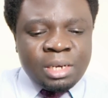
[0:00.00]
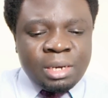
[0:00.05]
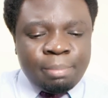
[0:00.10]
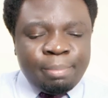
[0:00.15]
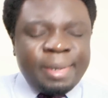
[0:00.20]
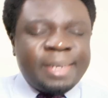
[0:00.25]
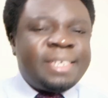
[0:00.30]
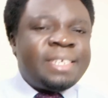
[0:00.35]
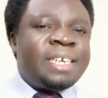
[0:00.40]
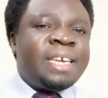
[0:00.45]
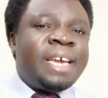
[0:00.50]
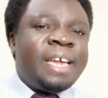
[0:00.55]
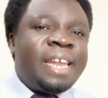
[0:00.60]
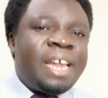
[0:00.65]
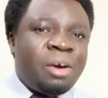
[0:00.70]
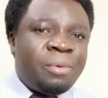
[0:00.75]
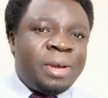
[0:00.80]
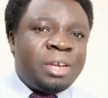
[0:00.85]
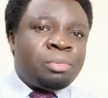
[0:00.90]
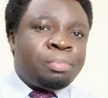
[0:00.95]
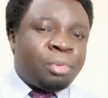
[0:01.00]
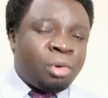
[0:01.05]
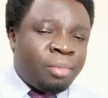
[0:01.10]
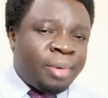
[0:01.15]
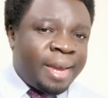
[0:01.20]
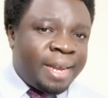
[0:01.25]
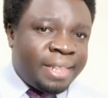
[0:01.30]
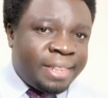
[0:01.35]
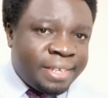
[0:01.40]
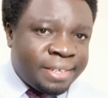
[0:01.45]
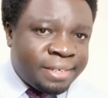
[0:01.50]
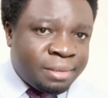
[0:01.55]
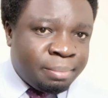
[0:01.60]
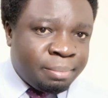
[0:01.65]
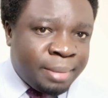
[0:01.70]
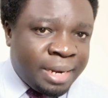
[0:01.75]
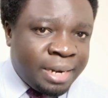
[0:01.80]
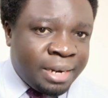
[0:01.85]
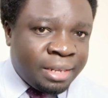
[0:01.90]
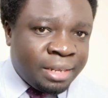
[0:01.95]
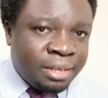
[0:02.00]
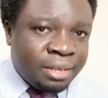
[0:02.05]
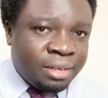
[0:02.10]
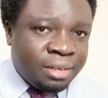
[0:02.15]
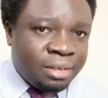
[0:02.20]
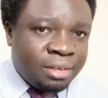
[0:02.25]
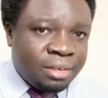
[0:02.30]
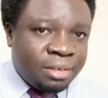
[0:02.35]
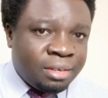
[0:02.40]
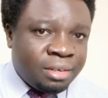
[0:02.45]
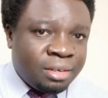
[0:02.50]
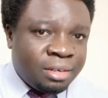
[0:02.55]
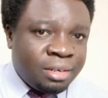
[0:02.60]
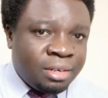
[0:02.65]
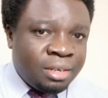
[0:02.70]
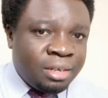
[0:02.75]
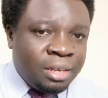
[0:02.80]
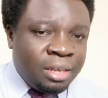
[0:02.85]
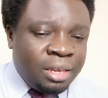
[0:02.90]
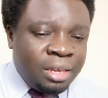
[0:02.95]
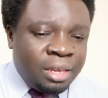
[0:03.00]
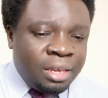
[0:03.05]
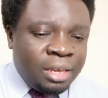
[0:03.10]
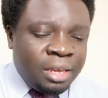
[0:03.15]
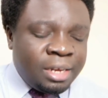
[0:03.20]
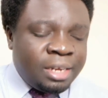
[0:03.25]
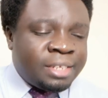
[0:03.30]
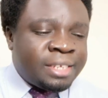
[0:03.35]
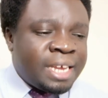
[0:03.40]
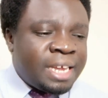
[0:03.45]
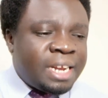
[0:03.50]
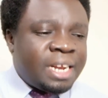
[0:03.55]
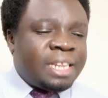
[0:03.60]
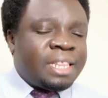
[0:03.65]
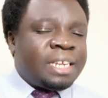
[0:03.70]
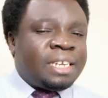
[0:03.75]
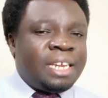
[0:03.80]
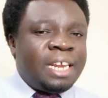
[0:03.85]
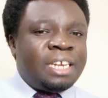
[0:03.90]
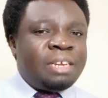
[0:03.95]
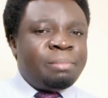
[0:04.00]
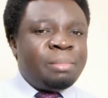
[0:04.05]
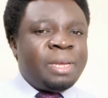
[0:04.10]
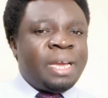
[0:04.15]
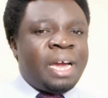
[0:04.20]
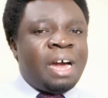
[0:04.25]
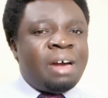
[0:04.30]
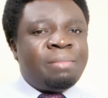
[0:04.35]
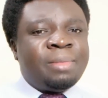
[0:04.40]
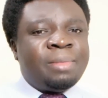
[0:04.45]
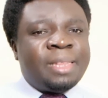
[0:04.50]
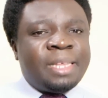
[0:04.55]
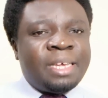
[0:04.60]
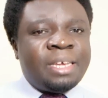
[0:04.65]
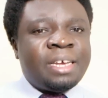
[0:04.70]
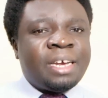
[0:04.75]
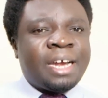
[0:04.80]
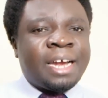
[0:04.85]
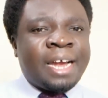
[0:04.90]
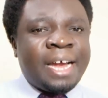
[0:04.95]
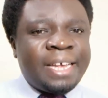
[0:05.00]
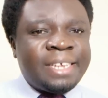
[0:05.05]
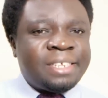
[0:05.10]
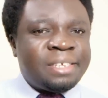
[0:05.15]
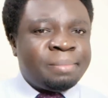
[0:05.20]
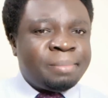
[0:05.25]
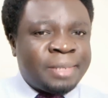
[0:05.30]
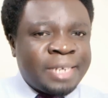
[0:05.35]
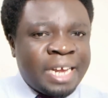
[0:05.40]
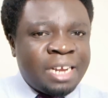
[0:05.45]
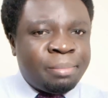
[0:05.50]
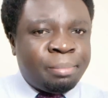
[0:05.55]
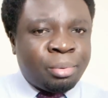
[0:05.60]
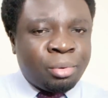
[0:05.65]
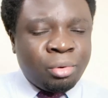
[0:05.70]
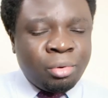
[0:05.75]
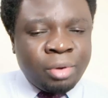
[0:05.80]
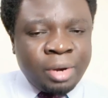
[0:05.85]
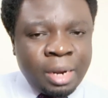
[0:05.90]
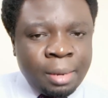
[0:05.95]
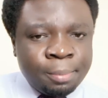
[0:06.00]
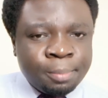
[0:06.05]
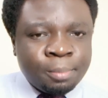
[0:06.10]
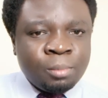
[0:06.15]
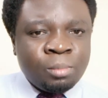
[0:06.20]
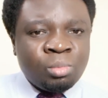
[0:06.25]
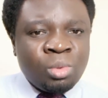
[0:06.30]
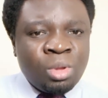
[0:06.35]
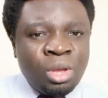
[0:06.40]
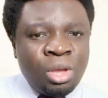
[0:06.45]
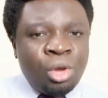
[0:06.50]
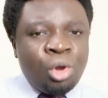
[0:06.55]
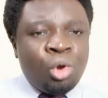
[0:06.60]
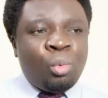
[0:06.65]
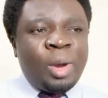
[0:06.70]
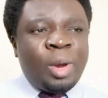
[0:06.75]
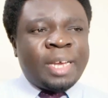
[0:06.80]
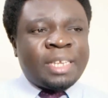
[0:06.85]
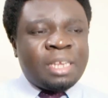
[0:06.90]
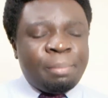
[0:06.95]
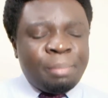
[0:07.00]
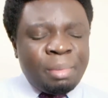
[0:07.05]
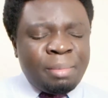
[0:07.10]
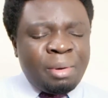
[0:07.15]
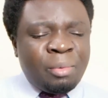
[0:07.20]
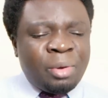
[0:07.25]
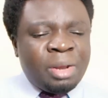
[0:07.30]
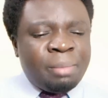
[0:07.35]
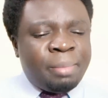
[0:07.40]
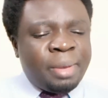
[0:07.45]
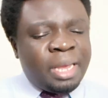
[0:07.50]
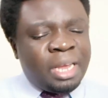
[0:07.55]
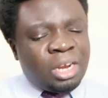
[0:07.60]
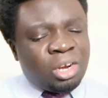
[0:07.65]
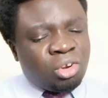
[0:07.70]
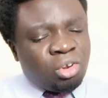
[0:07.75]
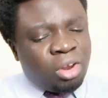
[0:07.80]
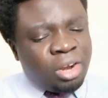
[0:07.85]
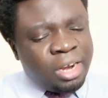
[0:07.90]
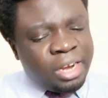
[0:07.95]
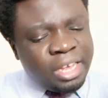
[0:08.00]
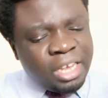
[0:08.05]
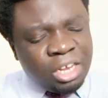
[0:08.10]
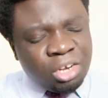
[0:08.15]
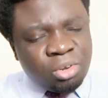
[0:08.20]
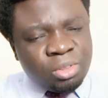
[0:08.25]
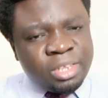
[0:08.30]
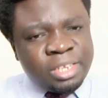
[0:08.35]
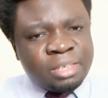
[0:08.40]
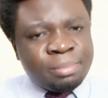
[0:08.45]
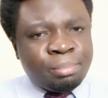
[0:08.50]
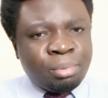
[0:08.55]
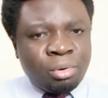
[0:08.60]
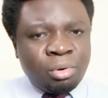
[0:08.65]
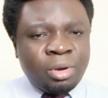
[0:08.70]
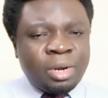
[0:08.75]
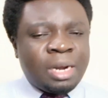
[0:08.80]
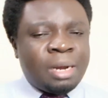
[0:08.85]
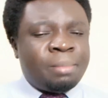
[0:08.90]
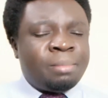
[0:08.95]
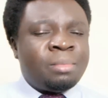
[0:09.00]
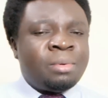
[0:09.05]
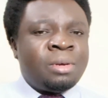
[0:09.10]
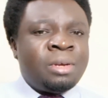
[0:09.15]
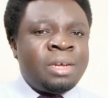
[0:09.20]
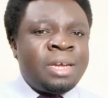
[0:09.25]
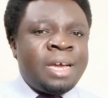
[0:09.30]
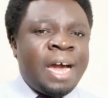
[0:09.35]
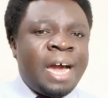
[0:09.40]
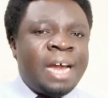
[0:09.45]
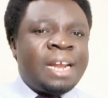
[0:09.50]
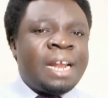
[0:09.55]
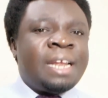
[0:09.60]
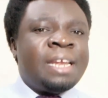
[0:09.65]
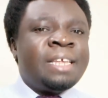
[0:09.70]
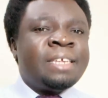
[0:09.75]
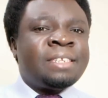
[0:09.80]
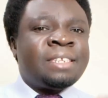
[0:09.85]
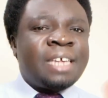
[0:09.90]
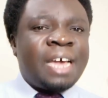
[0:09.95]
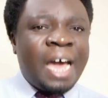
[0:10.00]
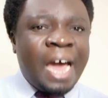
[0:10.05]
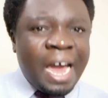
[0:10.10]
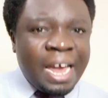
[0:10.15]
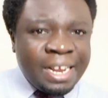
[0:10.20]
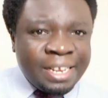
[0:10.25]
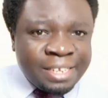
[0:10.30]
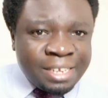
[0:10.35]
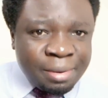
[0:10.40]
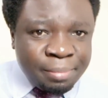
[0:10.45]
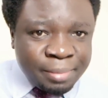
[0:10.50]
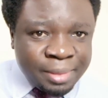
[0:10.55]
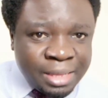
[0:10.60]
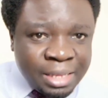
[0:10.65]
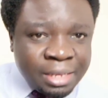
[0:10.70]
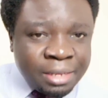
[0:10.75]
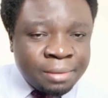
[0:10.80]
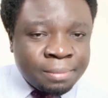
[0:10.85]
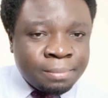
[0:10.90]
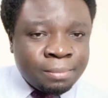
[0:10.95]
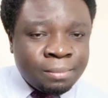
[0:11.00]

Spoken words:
But he had a way to provide this money. He decided that let me have the Kazi Mtaani program, where some people will be enrolled into this program and at least earn something.